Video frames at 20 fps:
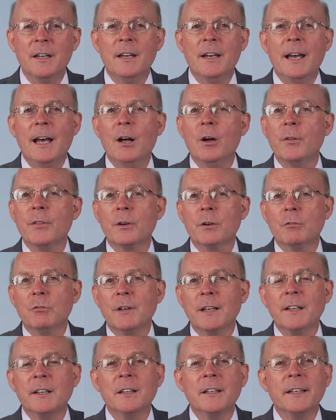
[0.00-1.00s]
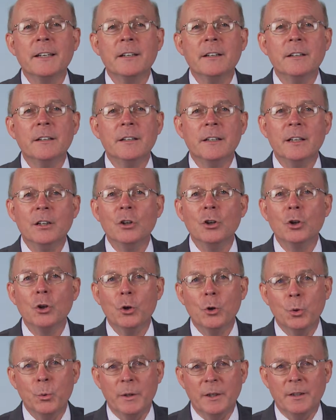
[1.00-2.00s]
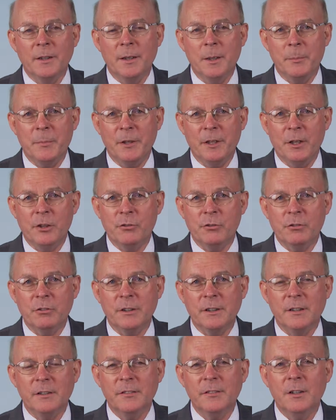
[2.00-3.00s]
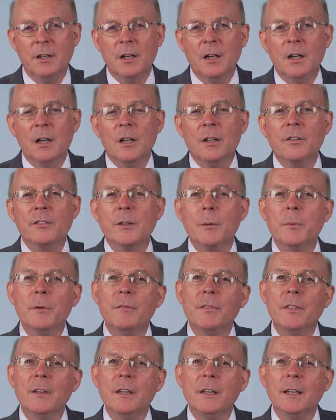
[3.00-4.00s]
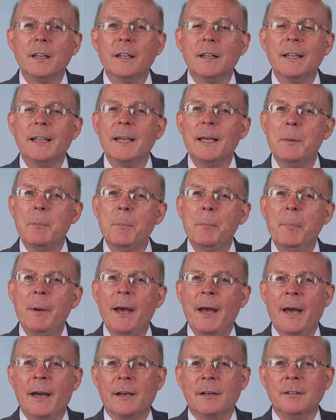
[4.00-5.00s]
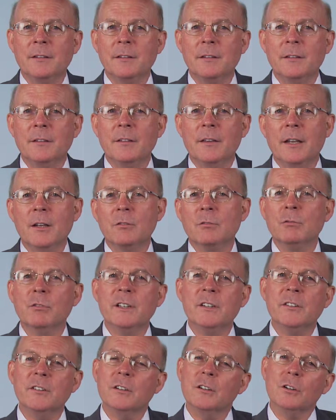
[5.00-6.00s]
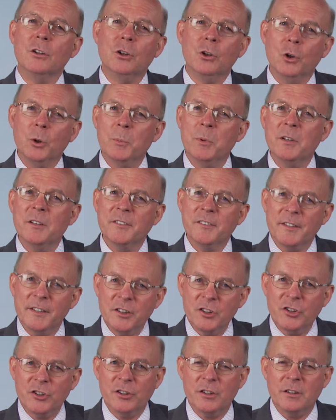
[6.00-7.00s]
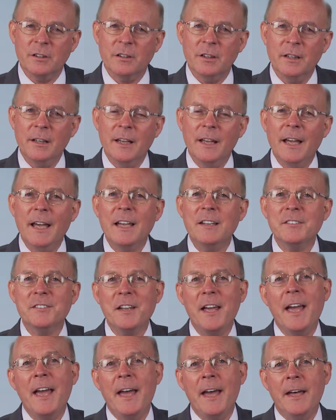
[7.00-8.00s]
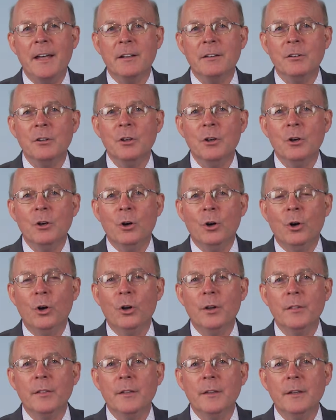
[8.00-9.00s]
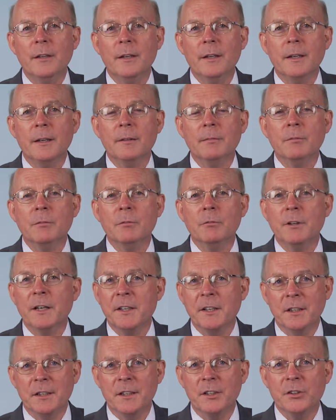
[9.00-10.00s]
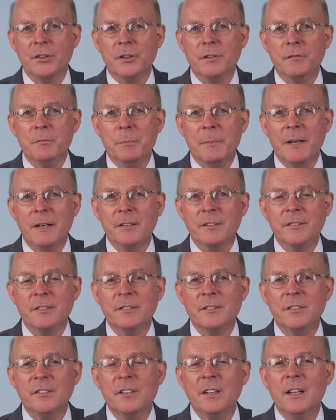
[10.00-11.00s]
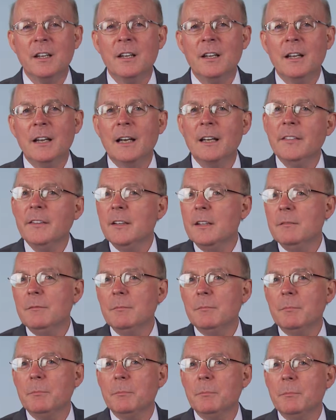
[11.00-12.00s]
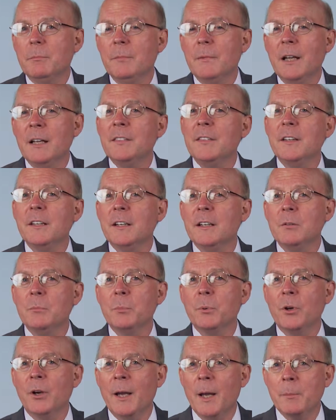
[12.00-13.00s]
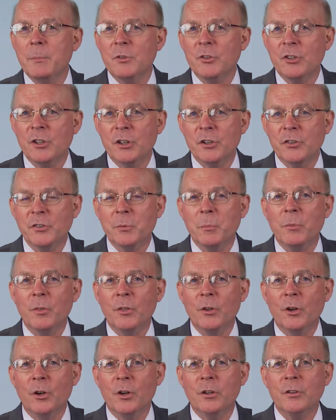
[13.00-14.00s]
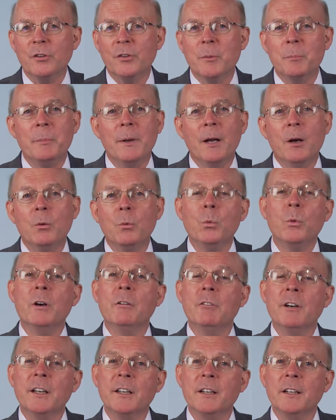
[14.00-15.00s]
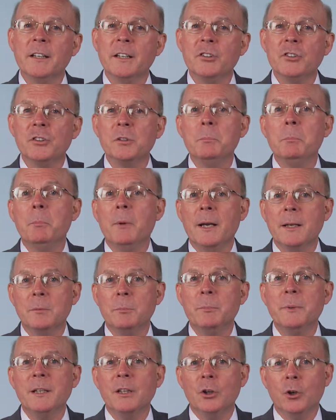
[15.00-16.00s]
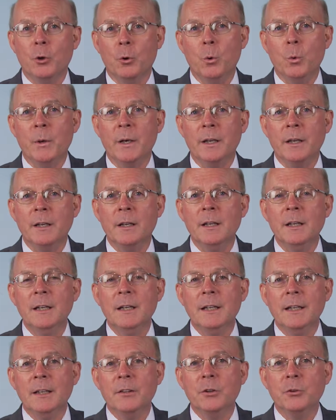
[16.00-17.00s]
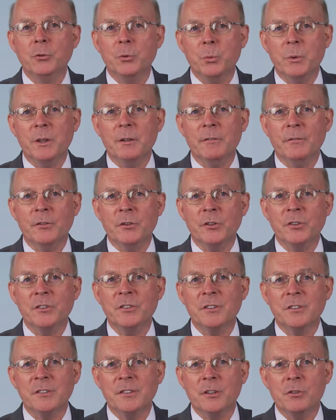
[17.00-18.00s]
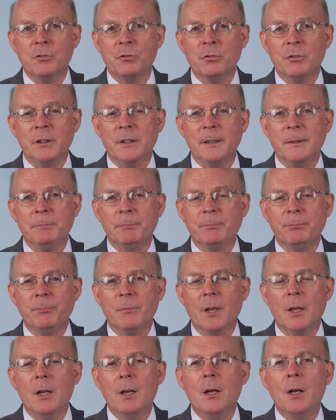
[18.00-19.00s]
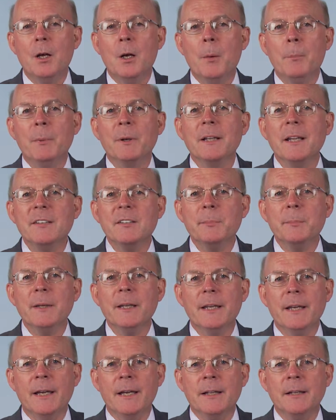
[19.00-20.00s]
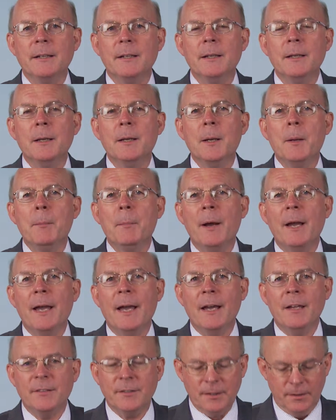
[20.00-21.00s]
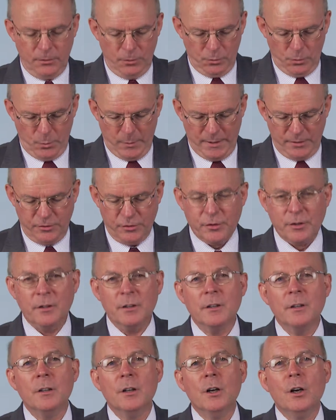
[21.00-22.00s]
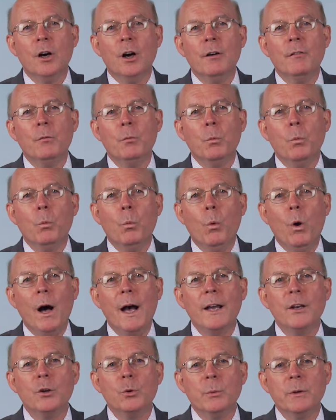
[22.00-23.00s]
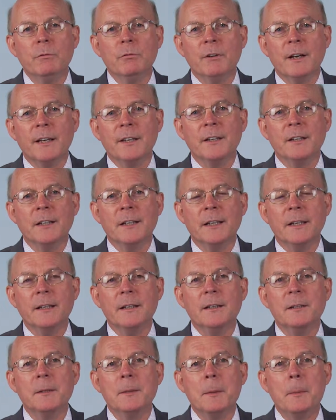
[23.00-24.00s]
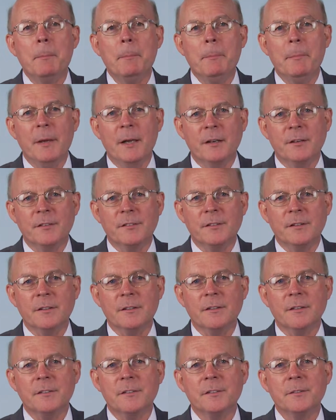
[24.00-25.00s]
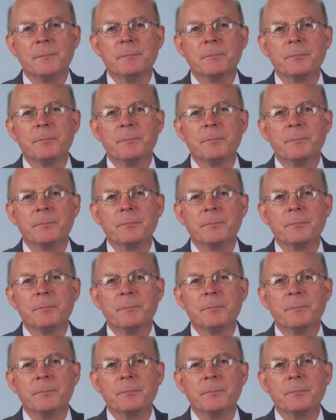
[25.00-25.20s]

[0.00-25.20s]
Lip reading: how they're regulated in low-income countries, some of the impact that recent globalization has had on the regulation of medicines, and then at the end, perhaps share some thoughts about where regulation might be going in the 21st century. But let's begin by asking the question of why do we regulate medicines?